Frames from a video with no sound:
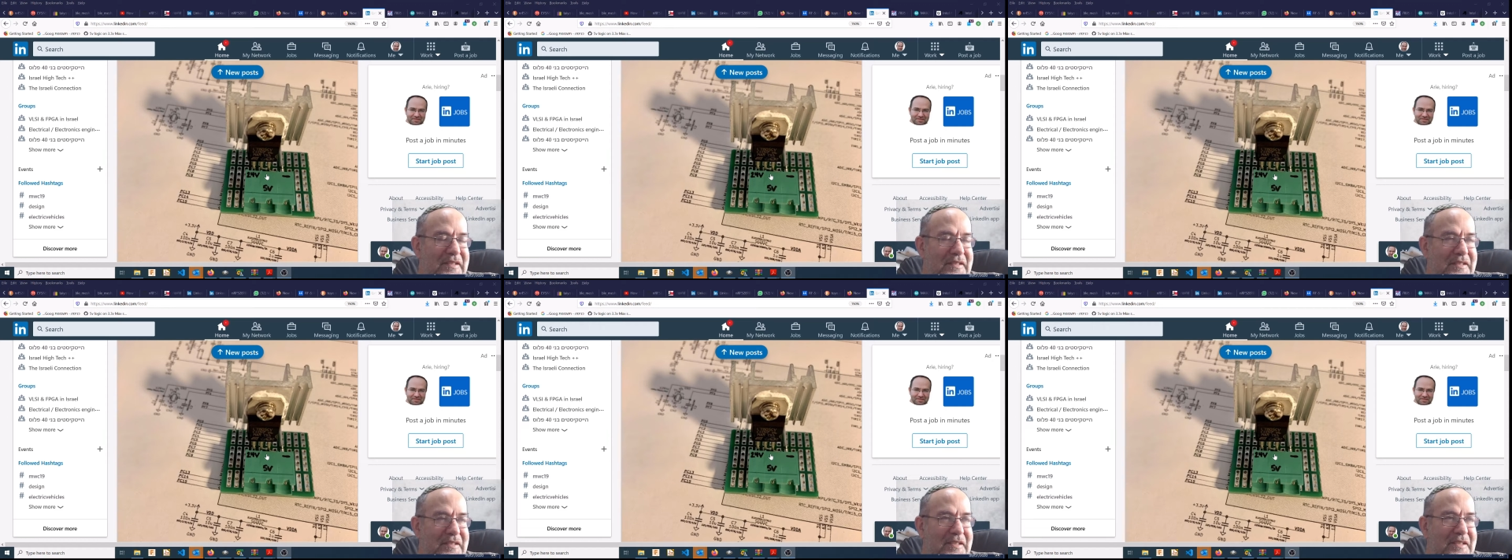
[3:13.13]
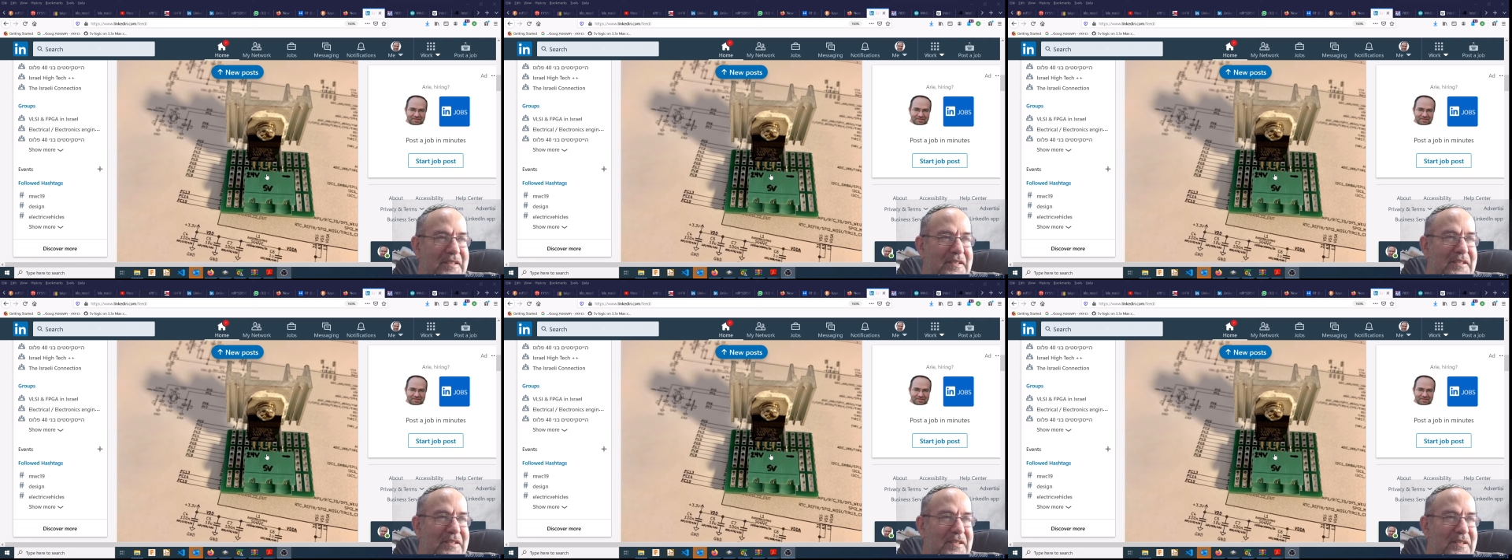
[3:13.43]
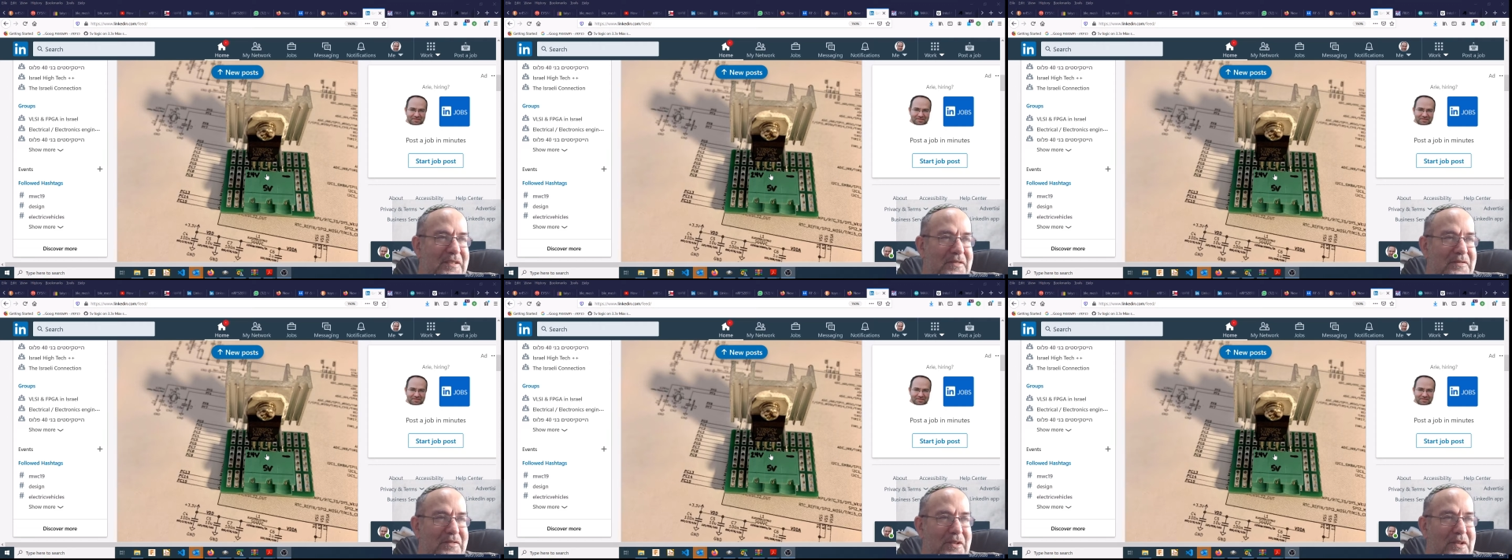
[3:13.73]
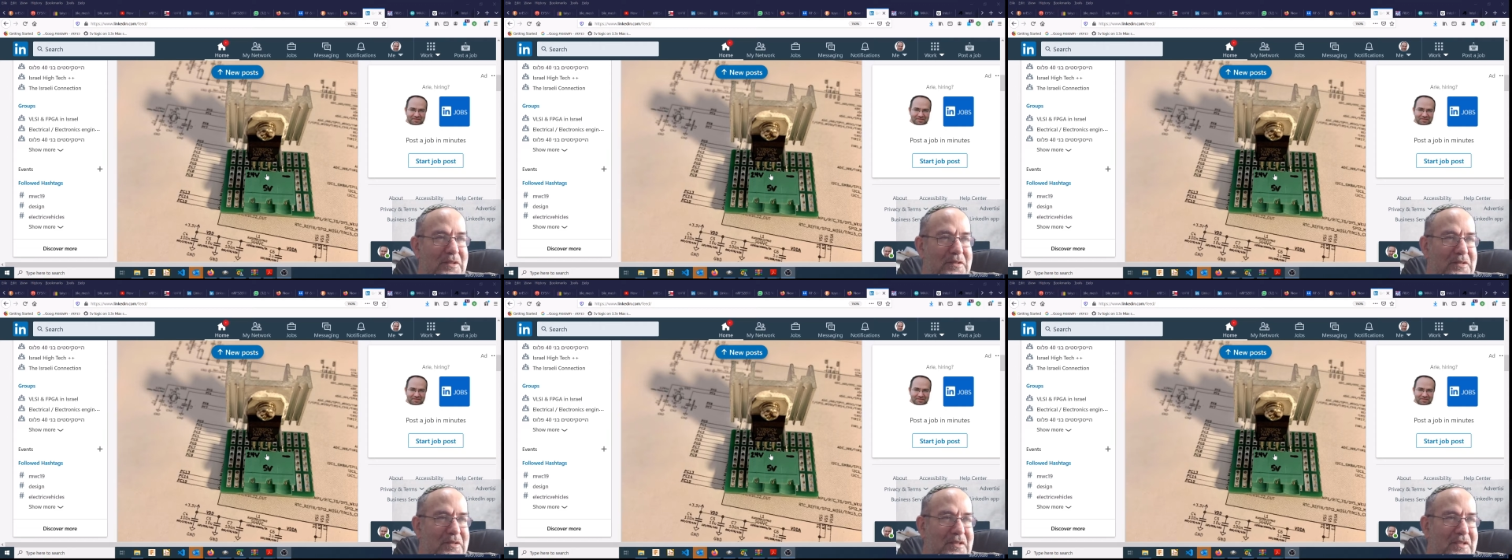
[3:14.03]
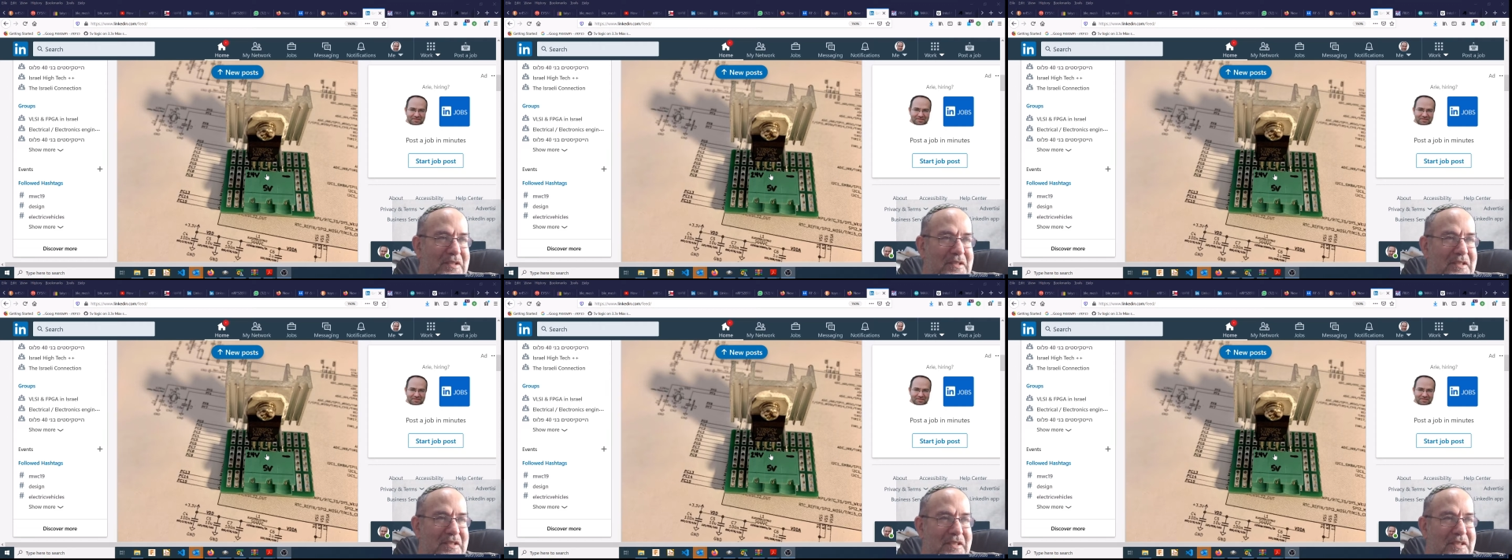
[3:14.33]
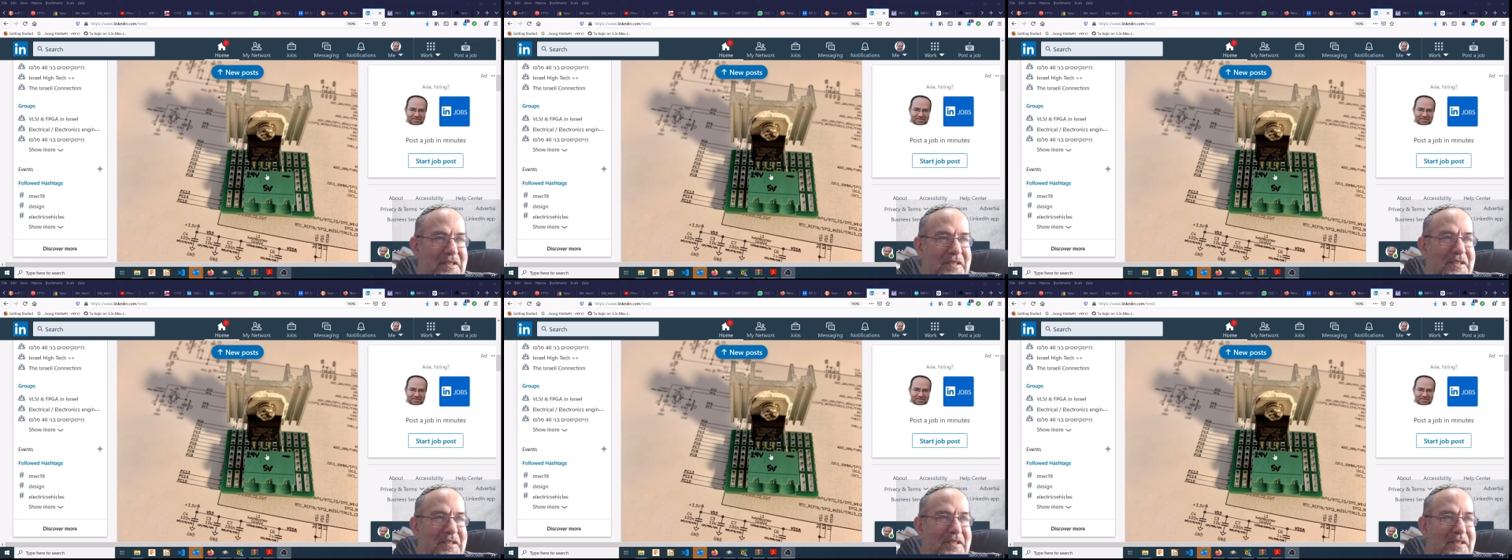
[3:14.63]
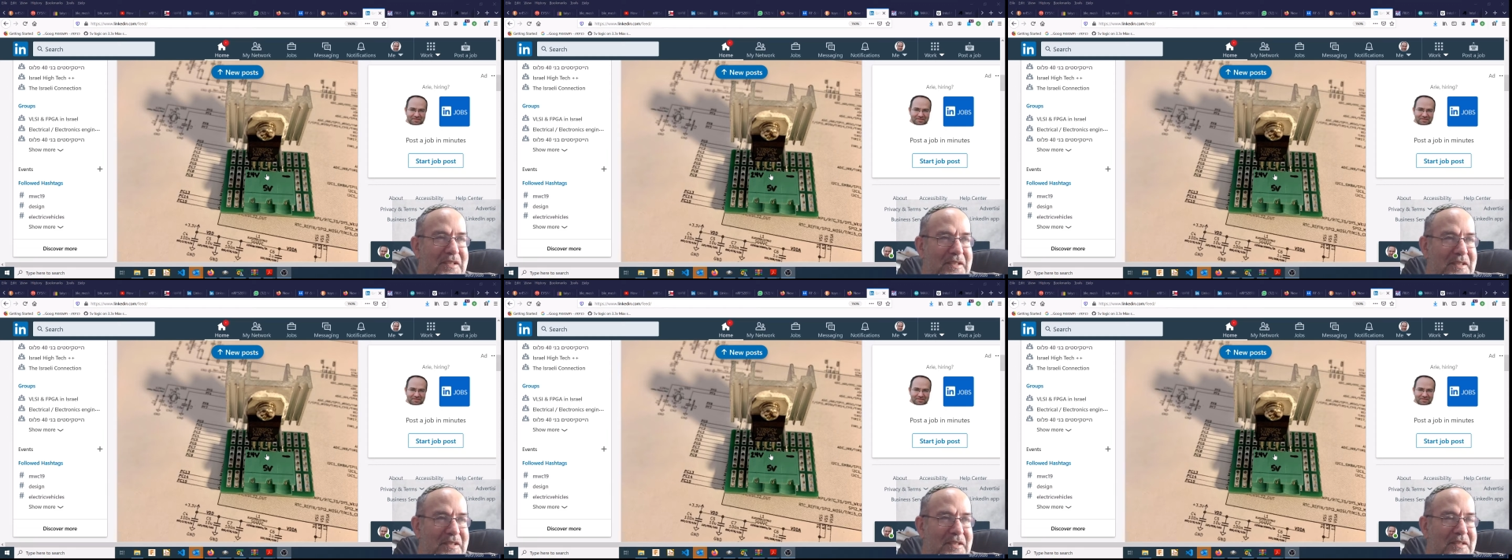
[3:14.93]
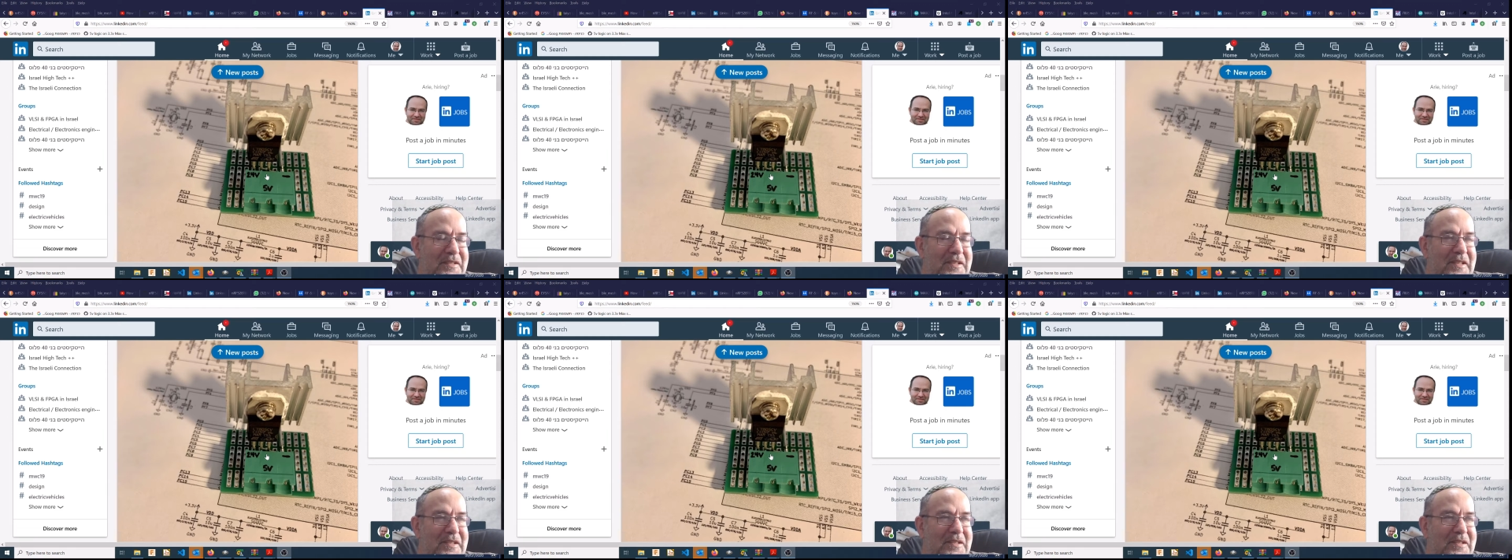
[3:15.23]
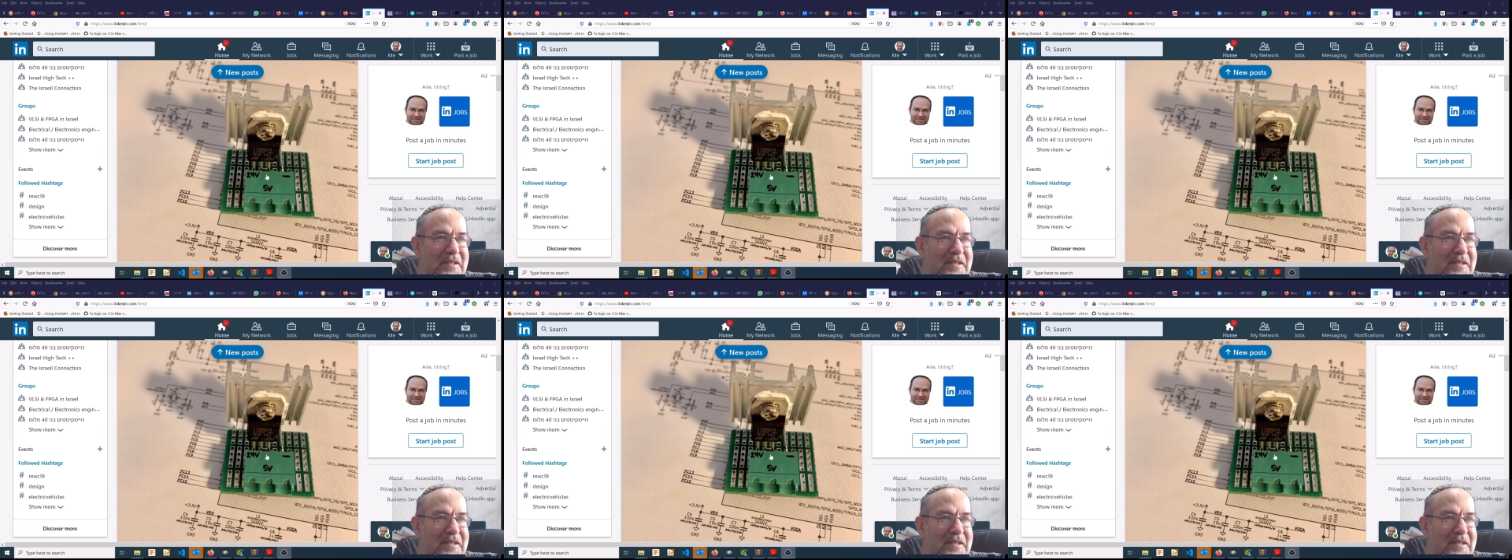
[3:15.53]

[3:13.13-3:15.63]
16 volt net